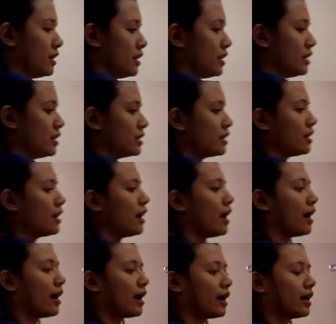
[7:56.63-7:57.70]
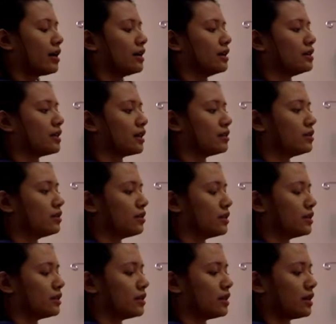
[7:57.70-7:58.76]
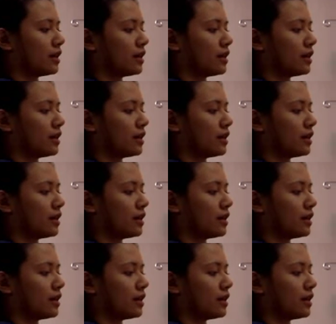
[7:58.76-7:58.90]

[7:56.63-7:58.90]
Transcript: is high. It's at 290.